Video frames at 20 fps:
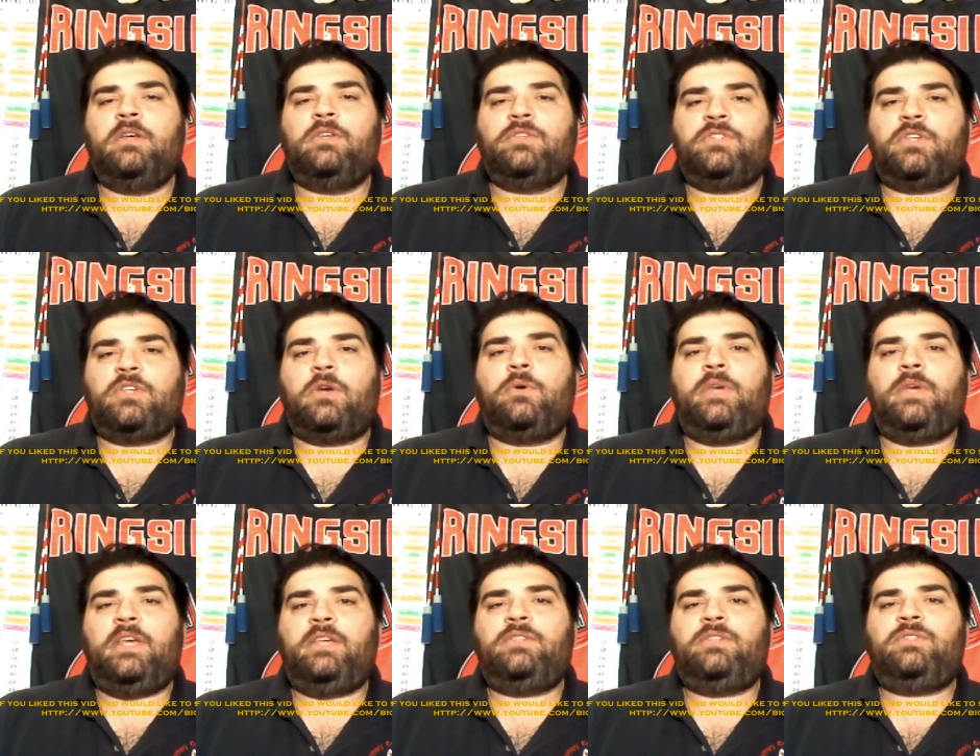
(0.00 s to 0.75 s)
So
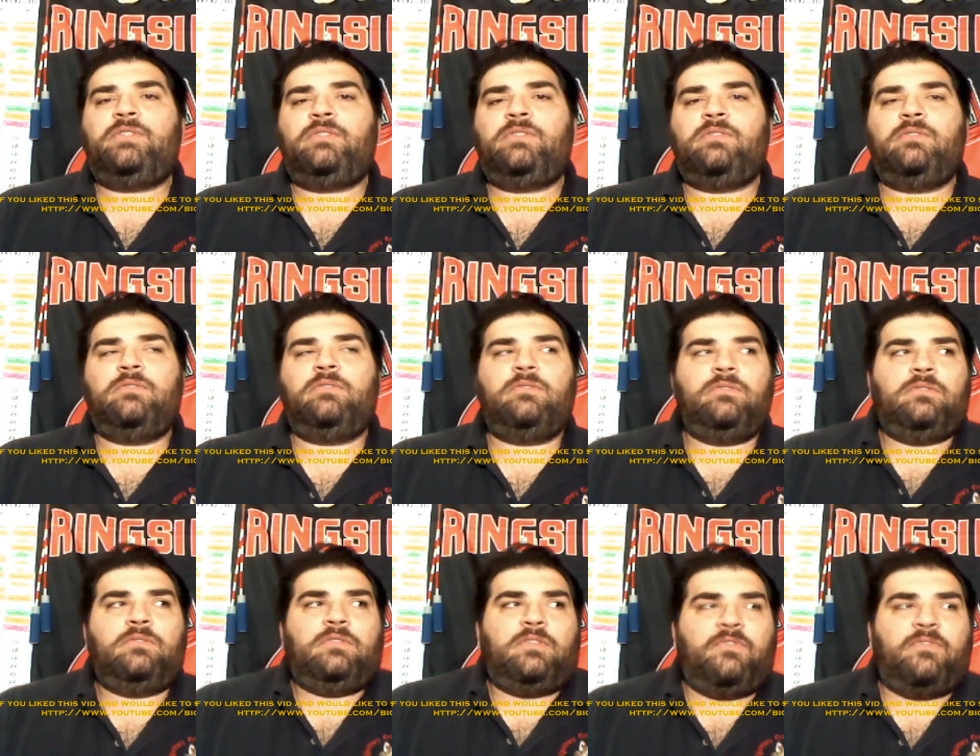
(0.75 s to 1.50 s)
he's
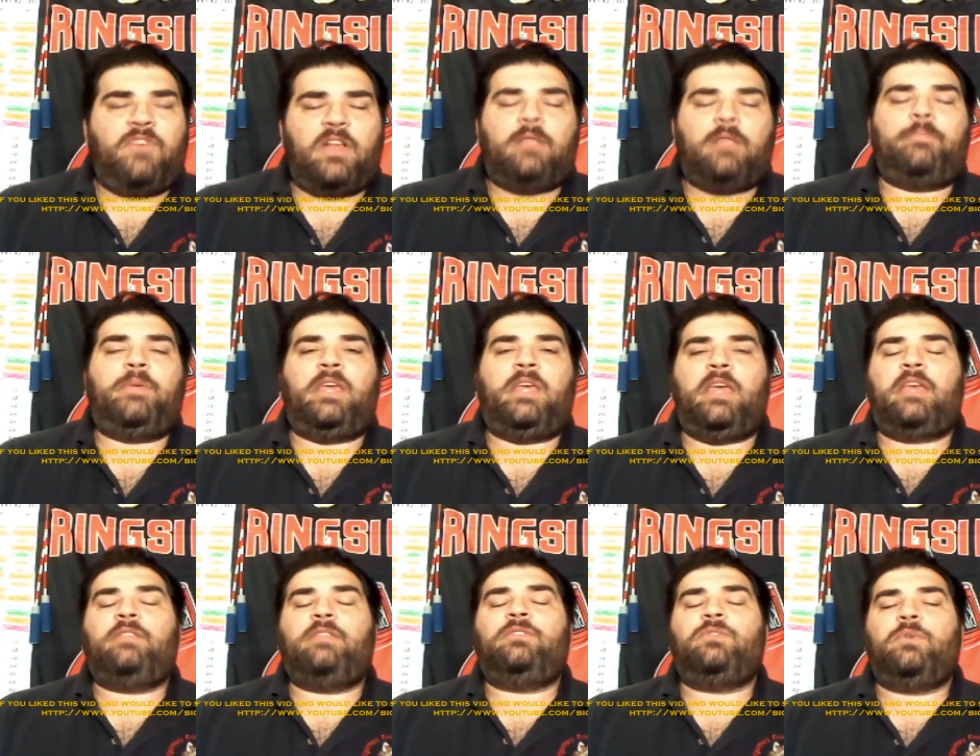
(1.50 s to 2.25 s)
developing
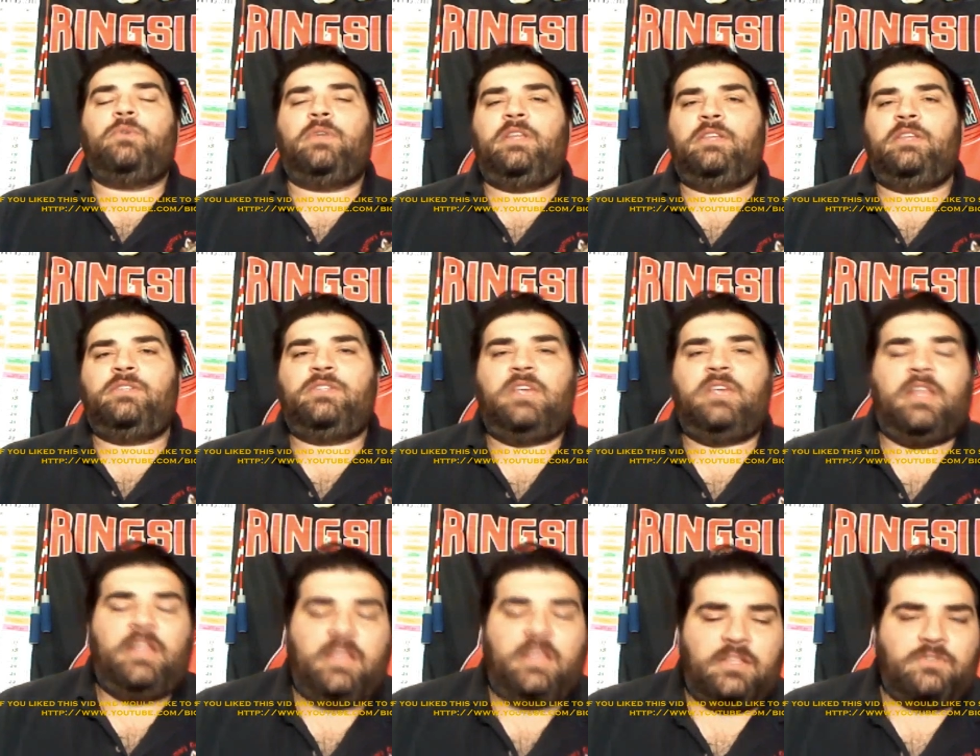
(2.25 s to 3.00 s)
into it. He's
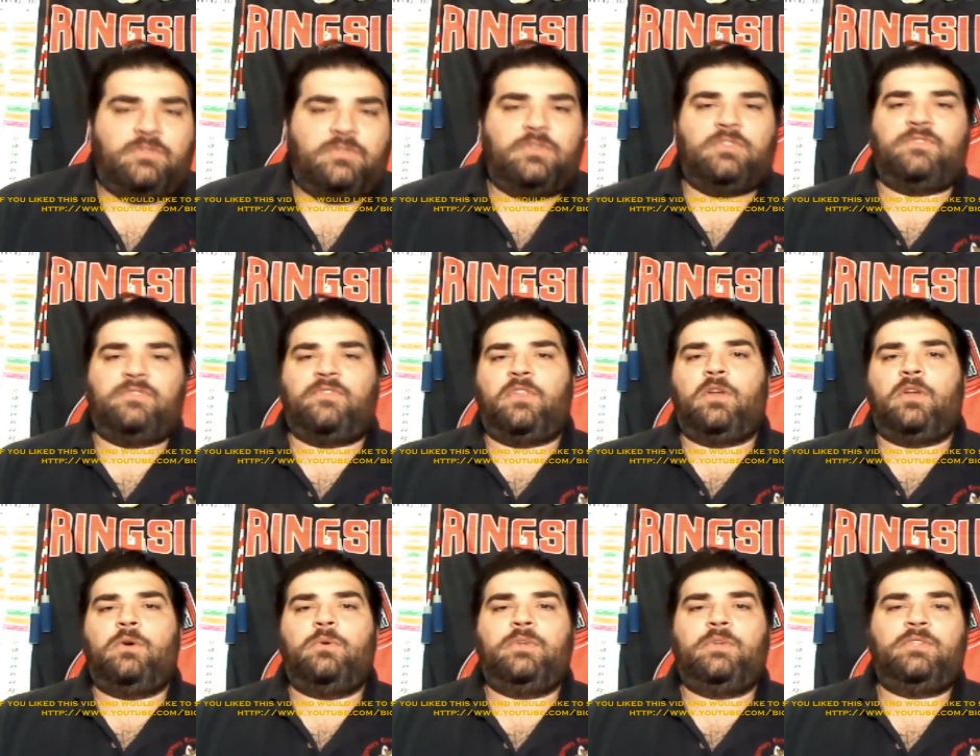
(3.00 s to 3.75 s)
getting into his
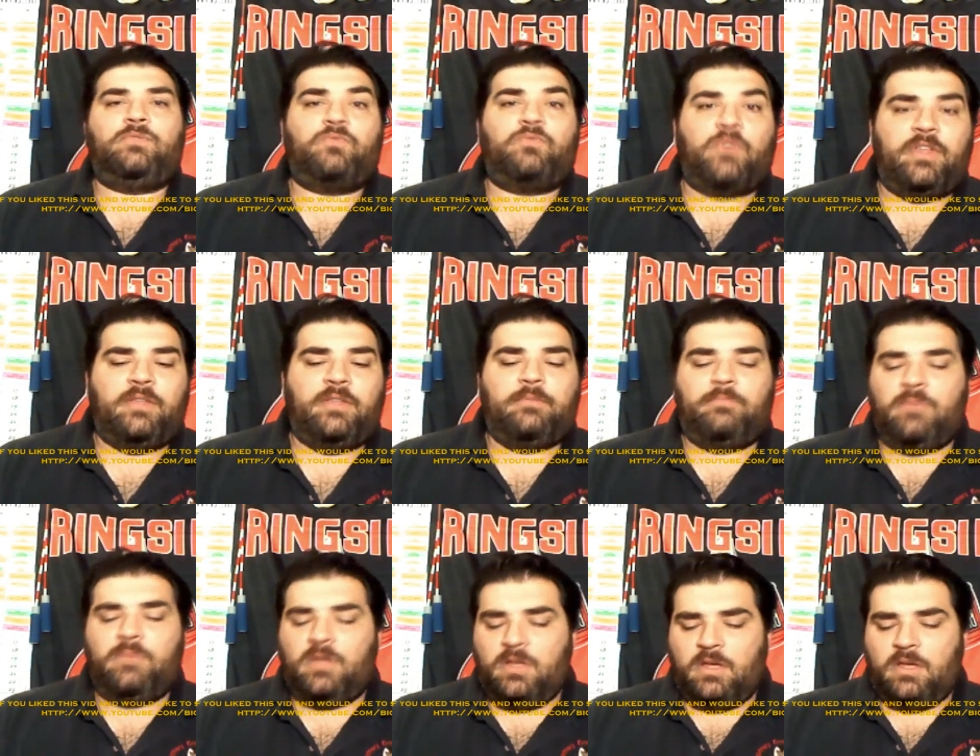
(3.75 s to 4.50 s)
flow, his
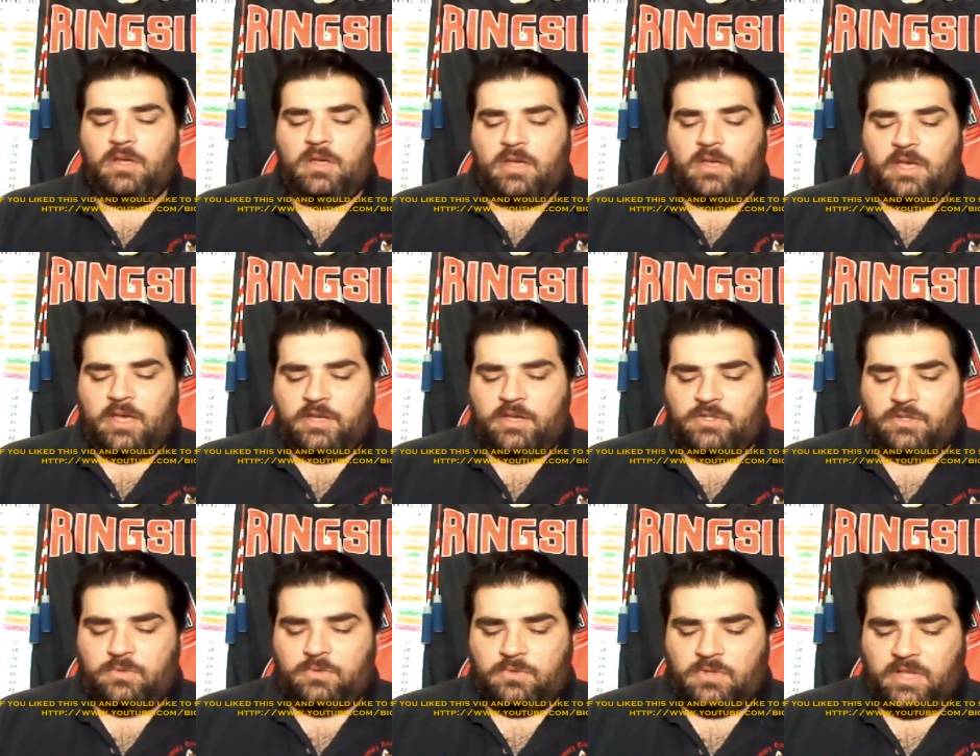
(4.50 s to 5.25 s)
rhythm,
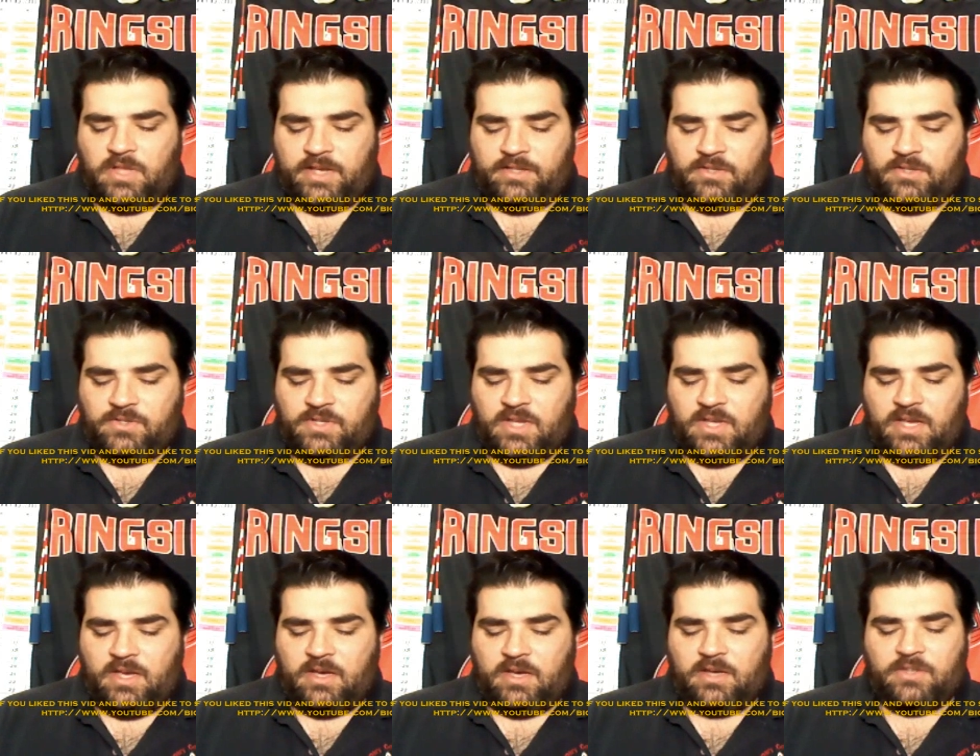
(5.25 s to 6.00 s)
as you would like to
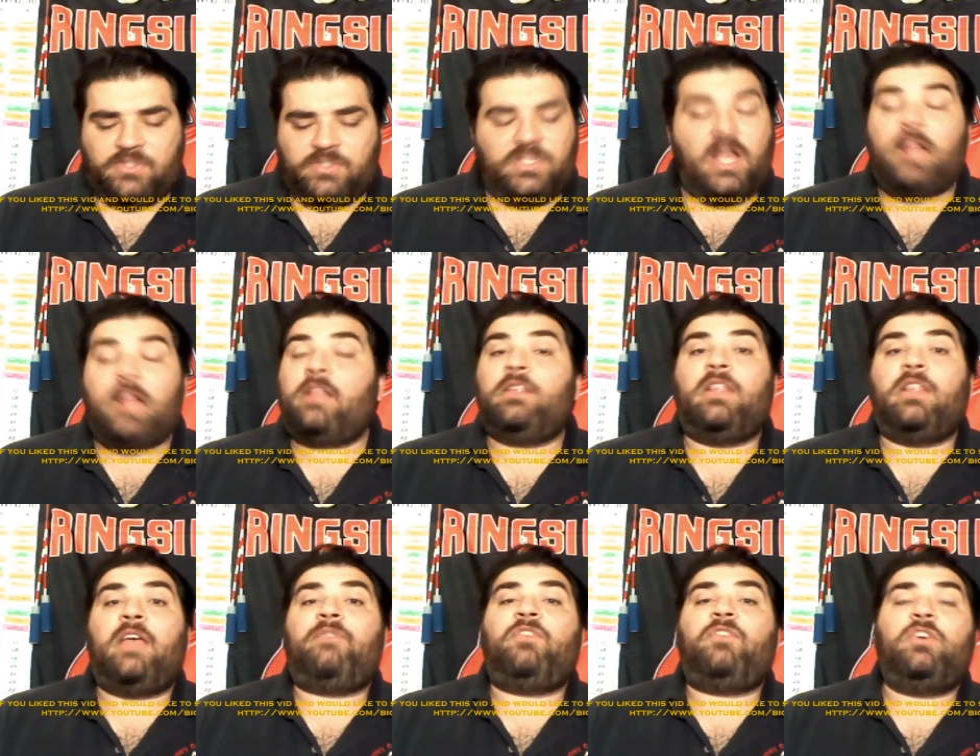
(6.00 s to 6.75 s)
say. Uh, solid
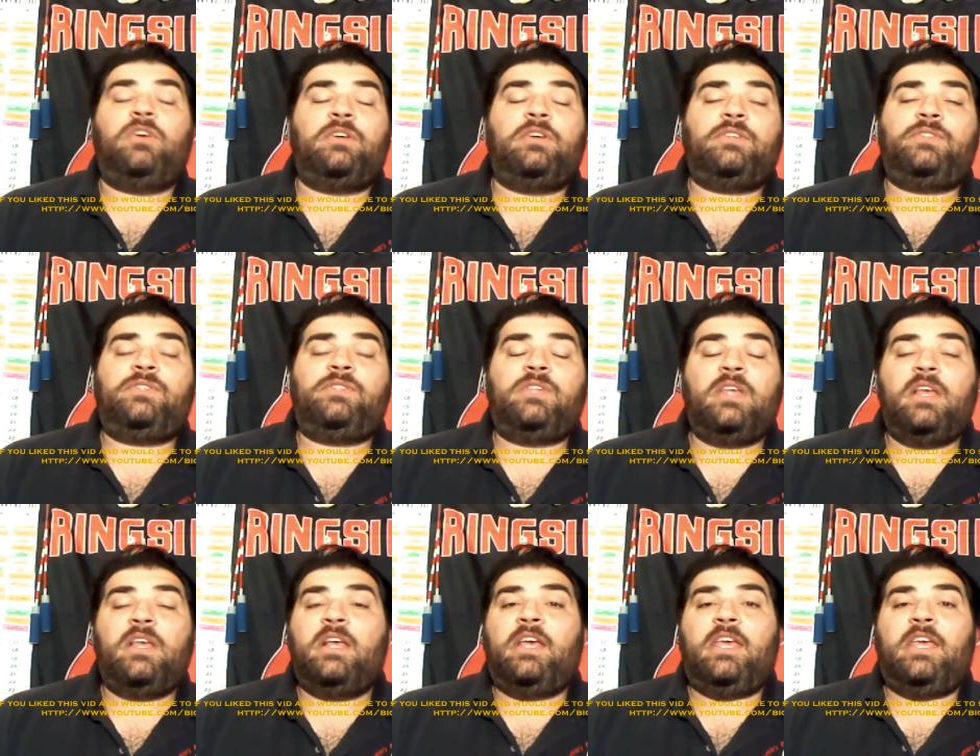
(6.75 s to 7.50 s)
left hooks.
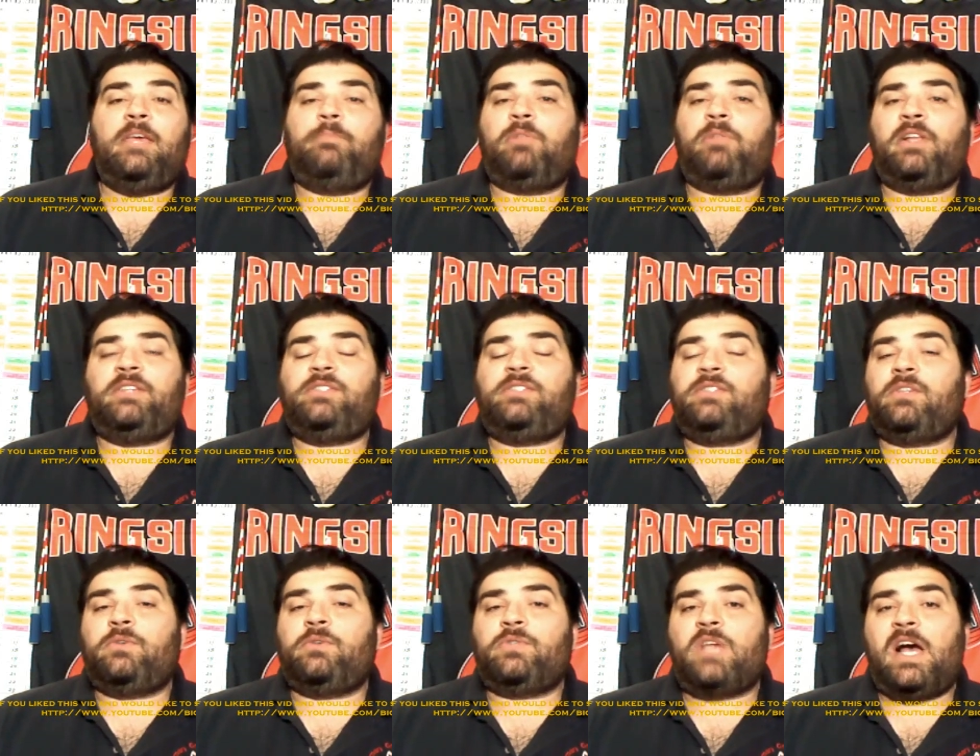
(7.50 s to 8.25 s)
He
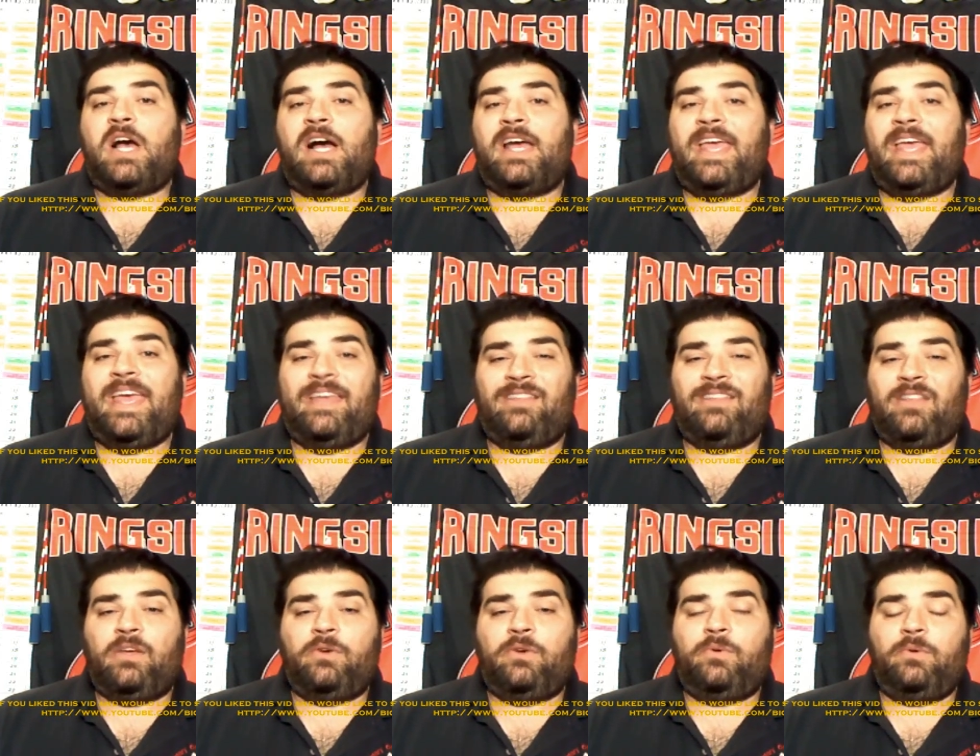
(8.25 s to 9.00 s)
places those high
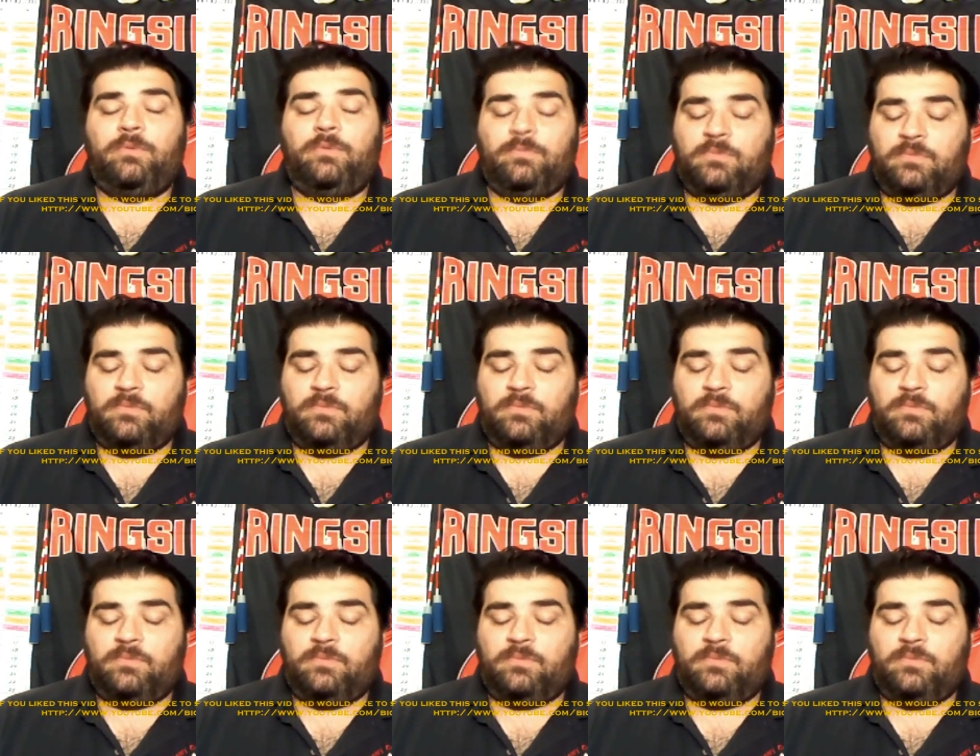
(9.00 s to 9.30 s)
and low.